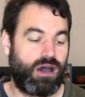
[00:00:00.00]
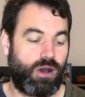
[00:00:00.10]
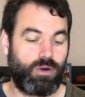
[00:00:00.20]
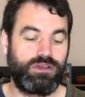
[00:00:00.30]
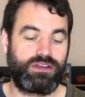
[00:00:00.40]

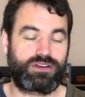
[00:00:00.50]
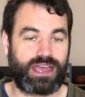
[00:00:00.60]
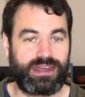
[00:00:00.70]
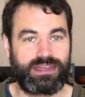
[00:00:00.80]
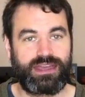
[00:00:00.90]
Only
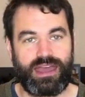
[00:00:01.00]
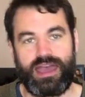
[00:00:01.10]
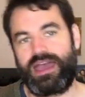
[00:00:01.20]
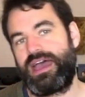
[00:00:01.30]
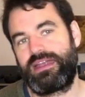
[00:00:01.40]
organic,
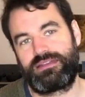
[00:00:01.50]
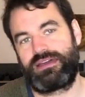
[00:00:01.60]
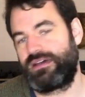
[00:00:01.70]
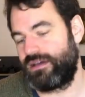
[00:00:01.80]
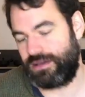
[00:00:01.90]
and
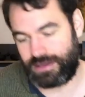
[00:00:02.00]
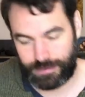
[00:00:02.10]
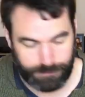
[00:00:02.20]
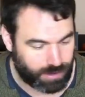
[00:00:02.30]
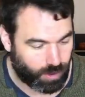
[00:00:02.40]

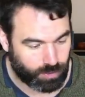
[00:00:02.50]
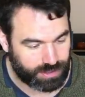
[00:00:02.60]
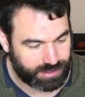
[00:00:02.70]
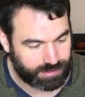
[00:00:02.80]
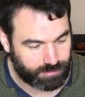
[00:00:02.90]

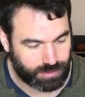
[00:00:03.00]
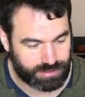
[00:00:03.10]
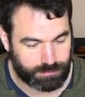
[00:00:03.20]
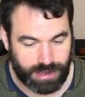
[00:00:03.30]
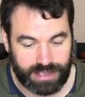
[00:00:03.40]
only
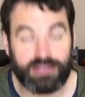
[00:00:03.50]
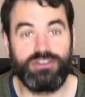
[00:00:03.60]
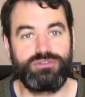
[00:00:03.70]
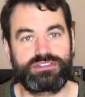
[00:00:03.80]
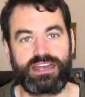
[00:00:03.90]
with my
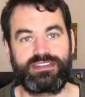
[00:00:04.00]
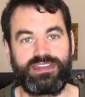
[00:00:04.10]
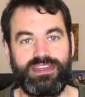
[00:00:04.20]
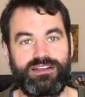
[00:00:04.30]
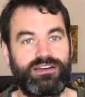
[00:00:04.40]
new setting
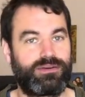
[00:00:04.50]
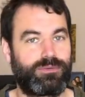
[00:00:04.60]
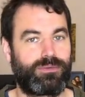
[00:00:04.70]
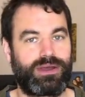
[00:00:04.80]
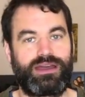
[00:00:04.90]
here
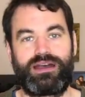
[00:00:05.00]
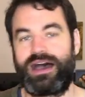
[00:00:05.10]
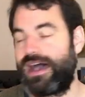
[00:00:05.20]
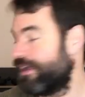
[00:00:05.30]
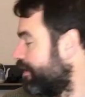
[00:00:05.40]
where
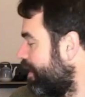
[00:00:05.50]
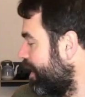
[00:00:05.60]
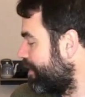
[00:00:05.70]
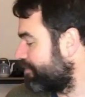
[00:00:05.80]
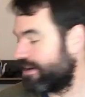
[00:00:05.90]
I
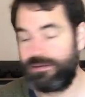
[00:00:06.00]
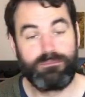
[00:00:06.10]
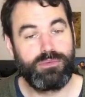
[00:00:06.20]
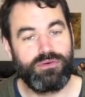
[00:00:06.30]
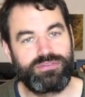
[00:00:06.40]
have
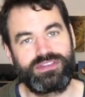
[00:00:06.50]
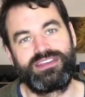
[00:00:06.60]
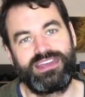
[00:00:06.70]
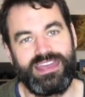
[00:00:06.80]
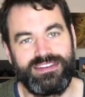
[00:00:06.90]
moved
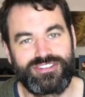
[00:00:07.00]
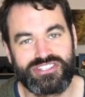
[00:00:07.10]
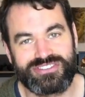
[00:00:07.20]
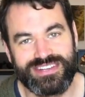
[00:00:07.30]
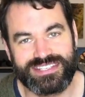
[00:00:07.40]
in
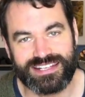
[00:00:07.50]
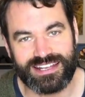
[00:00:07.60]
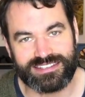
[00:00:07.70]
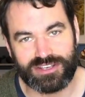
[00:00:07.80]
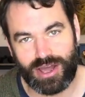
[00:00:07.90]
just
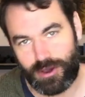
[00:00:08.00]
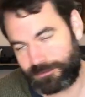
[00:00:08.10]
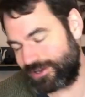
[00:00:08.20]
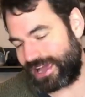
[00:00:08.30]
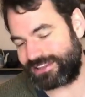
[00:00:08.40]
recently. So I
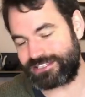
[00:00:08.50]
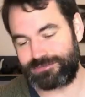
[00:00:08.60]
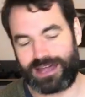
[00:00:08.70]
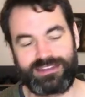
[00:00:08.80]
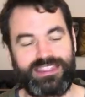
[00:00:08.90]
hope you like this
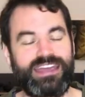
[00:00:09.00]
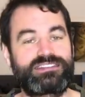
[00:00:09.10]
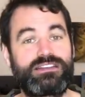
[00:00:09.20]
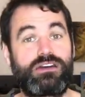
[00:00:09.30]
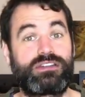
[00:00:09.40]
one.
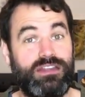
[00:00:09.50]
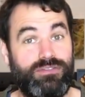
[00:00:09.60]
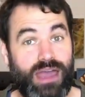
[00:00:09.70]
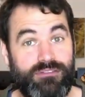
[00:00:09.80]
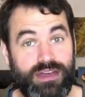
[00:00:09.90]
Thanks a lot. And if
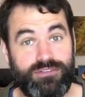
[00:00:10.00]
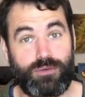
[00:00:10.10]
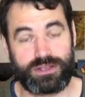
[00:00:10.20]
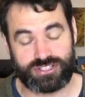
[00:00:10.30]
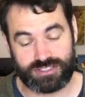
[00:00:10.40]
you ever have
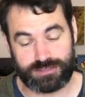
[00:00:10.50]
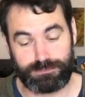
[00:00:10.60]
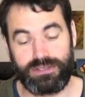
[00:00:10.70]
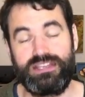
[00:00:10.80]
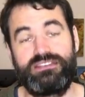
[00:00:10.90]
questions,
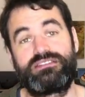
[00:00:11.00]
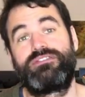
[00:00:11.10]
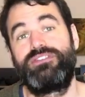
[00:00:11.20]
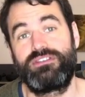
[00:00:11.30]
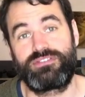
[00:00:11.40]
please
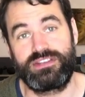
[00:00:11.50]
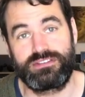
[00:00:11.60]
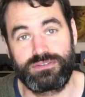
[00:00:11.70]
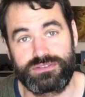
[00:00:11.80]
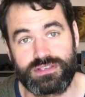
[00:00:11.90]
feel free to
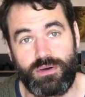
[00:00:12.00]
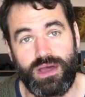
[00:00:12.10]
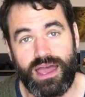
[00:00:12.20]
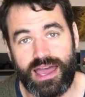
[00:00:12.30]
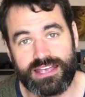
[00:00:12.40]
do so.
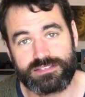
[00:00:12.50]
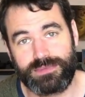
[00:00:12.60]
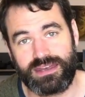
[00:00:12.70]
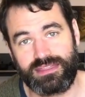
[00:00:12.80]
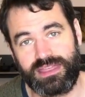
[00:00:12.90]
Ask me
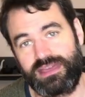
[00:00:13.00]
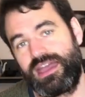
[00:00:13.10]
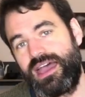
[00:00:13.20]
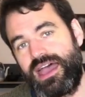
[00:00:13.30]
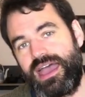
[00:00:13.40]
anything,
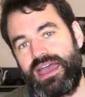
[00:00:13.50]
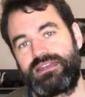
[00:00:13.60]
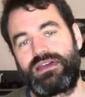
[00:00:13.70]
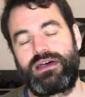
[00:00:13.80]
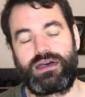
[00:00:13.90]

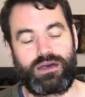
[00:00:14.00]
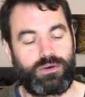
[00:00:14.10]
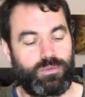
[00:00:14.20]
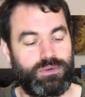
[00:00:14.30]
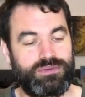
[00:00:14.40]
and
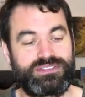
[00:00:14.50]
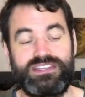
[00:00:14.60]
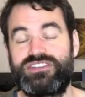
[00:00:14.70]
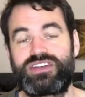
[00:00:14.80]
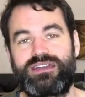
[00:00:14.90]
we will see
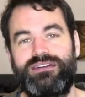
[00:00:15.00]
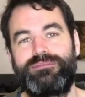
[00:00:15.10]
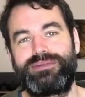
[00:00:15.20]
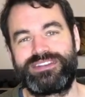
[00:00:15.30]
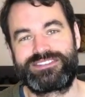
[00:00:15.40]
each other
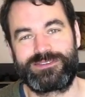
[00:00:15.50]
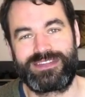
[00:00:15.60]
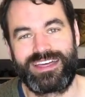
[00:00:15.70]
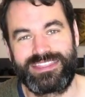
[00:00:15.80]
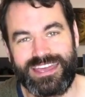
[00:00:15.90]
pretty soon.
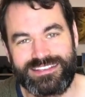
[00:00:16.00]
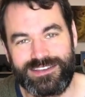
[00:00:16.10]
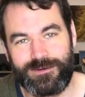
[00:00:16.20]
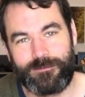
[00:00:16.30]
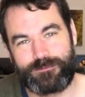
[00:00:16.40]
Thank
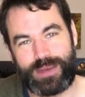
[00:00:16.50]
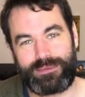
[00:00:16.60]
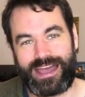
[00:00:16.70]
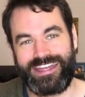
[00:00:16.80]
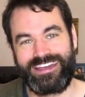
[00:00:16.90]
you.
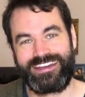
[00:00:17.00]
Bye-bye.